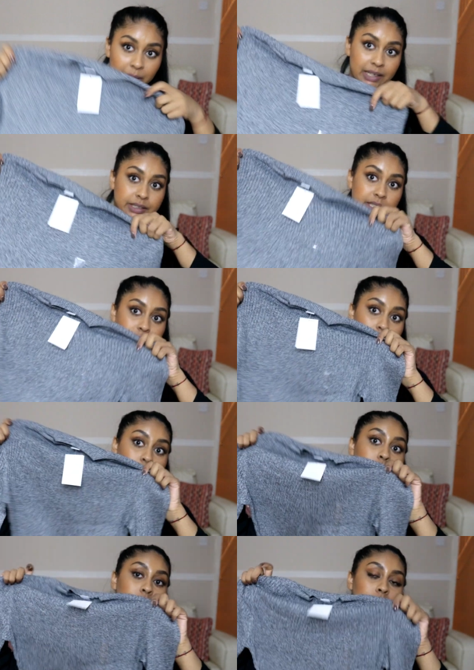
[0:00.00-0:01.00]
bad
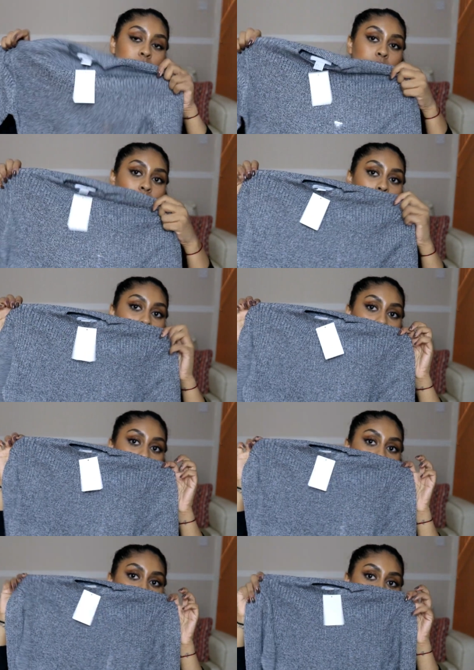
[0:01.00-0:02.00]
deal.
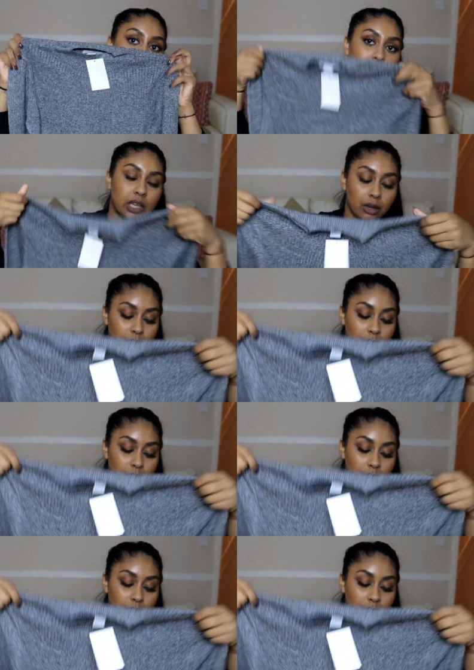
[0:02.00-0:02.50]
So yeah,